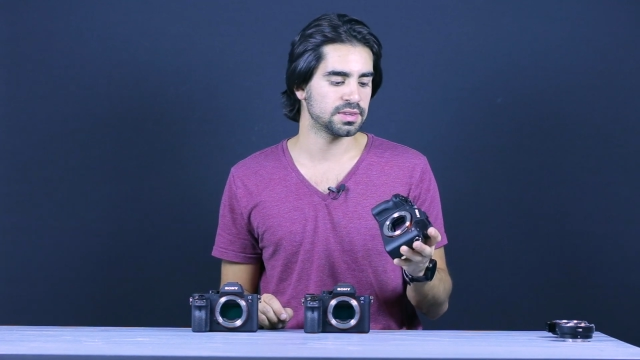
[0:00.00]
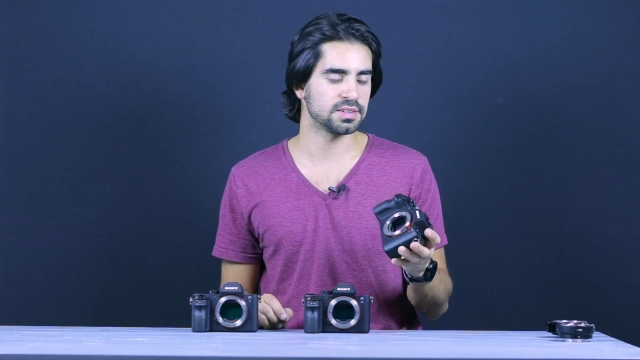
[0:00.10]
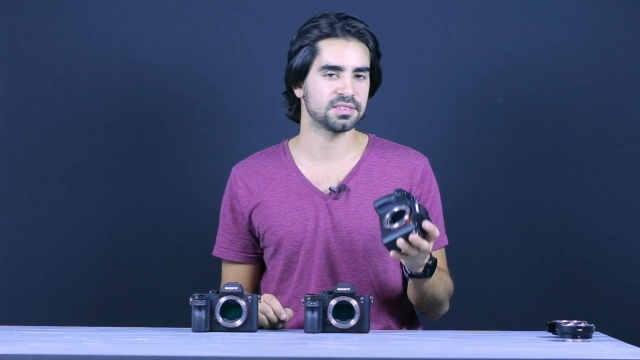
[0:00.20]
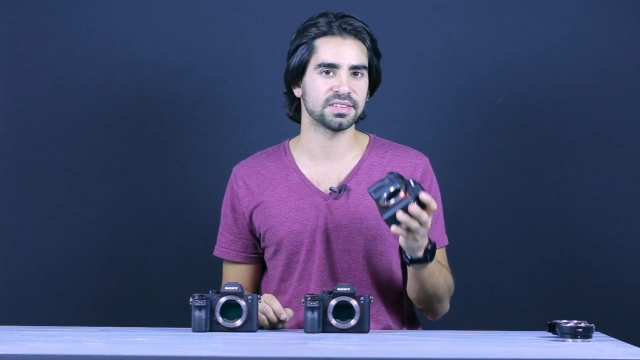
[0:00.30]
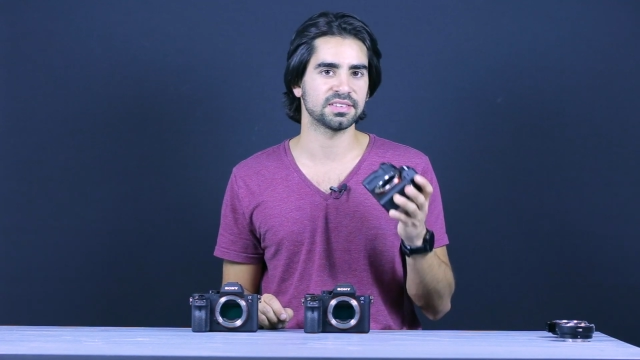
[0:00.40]

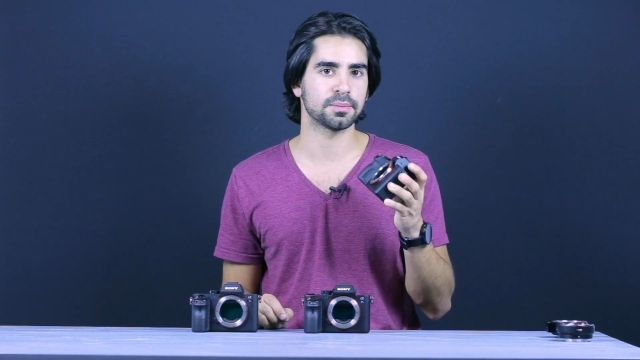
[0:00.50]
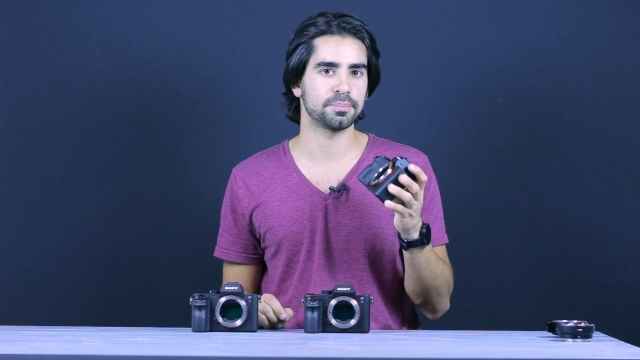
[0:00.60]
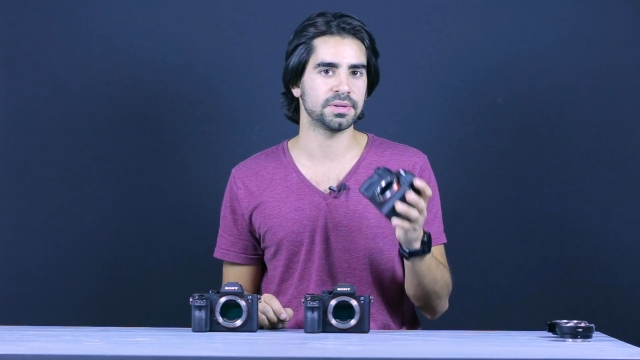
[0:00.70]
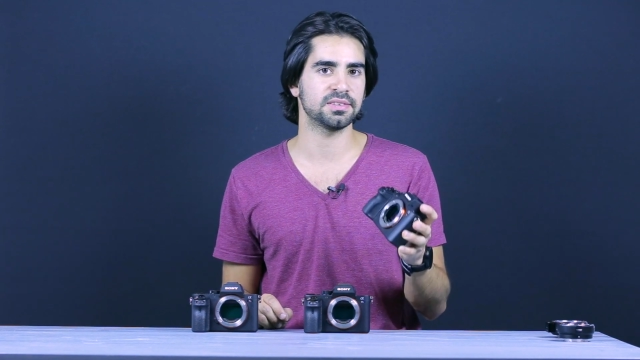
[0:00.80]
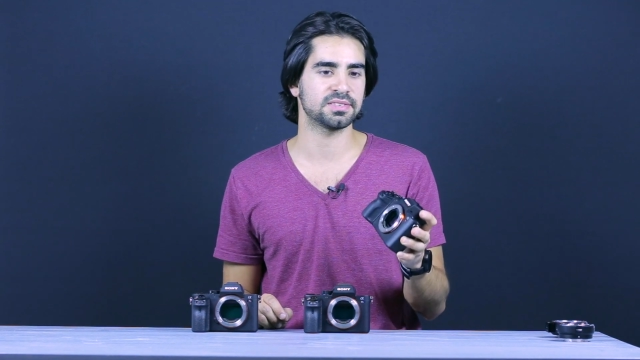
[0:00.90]
This thing is a
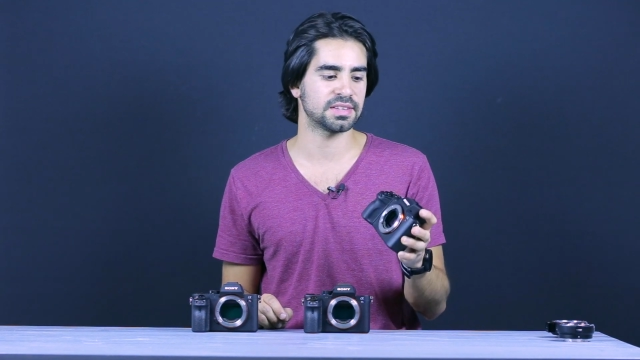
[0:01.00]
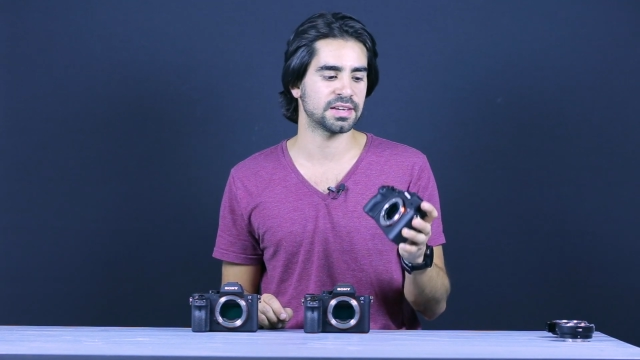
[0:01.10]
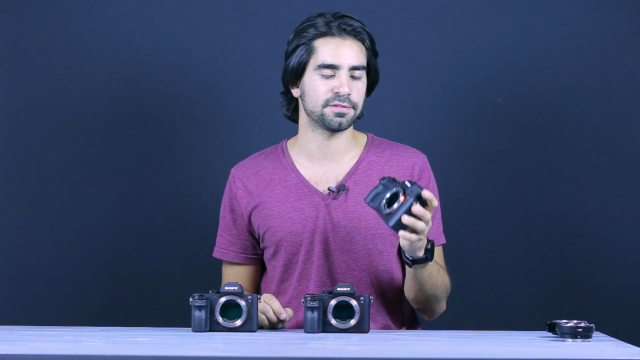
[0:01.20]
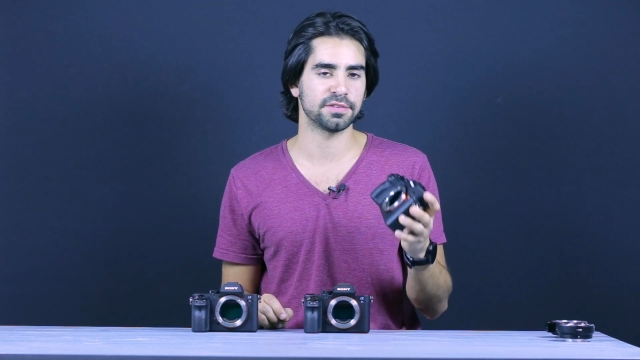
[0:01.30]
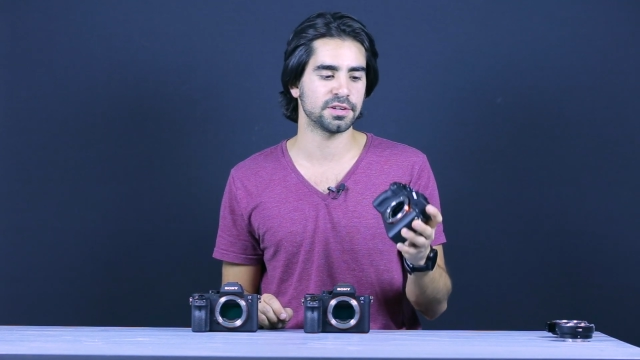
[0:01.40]
beast
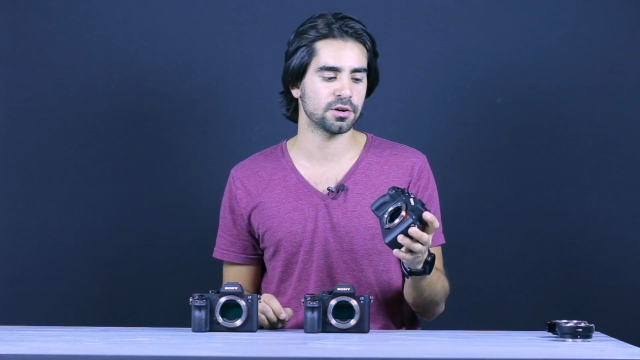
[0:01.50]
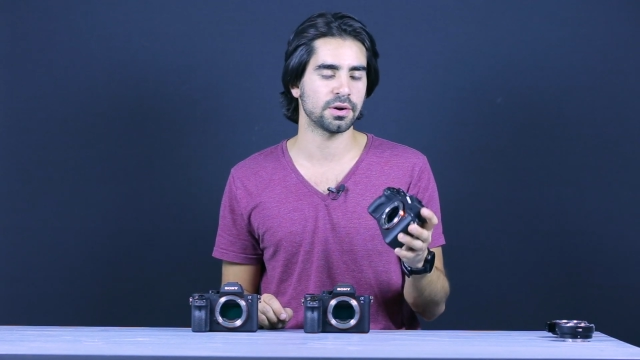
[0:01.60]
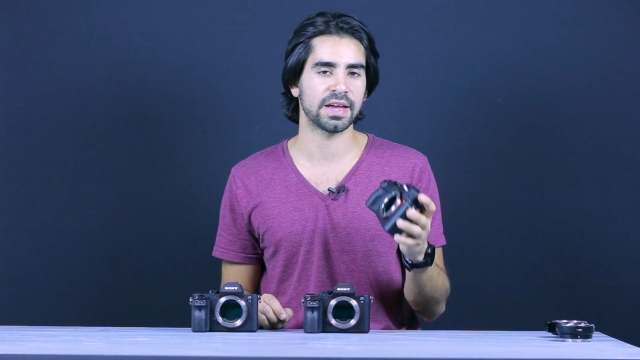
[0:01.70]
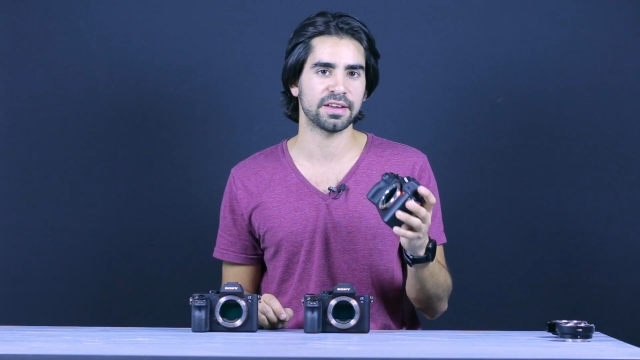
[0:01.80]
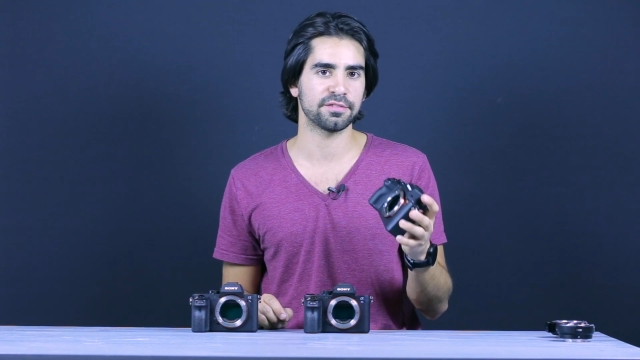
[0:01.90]
at video
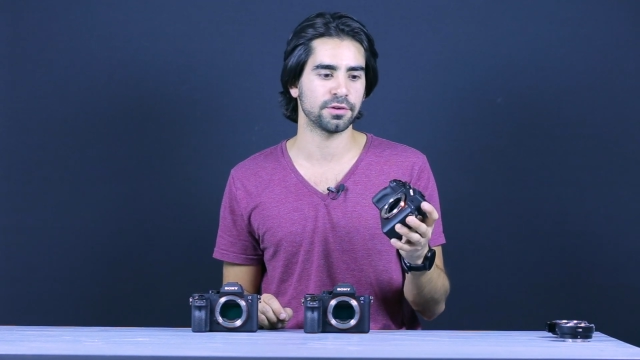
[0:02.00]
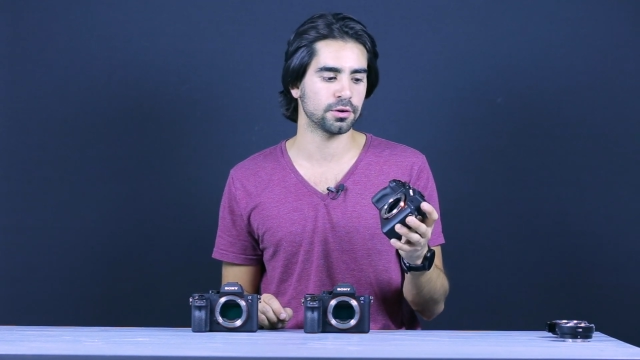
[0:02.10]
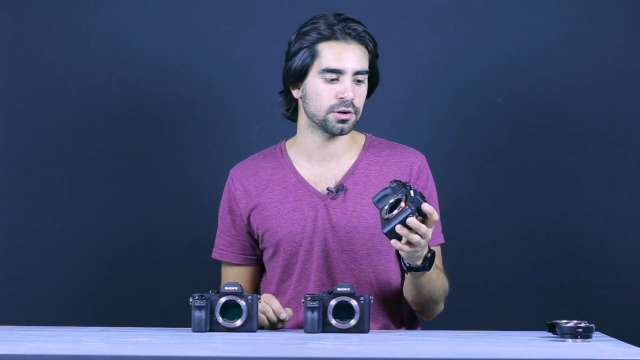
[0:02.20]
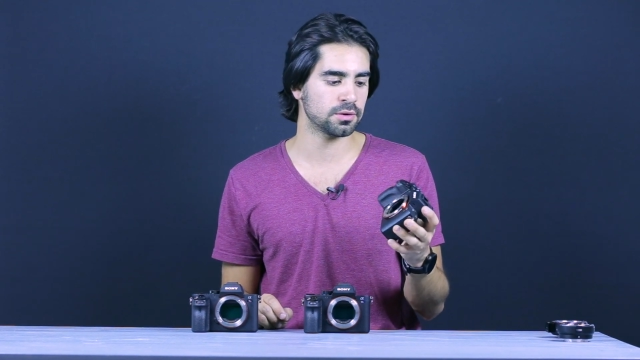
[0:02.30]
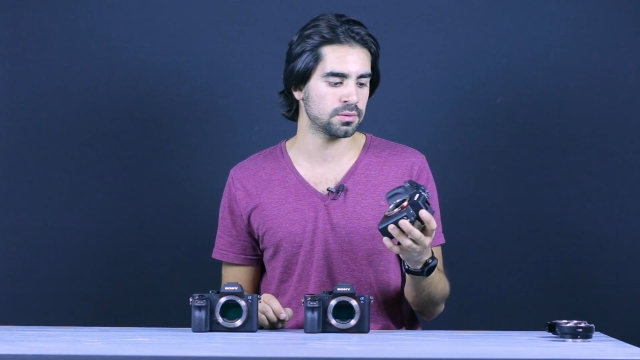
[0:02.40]
and
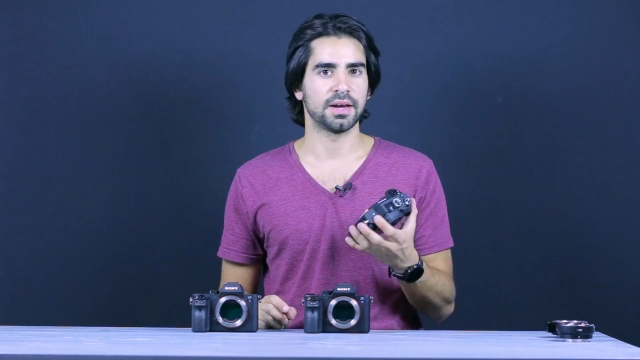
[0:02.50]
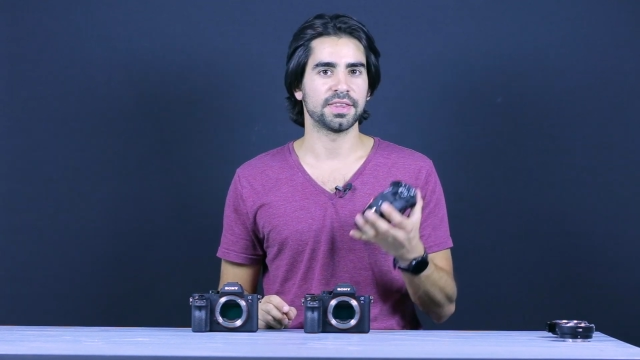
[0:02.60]
photo,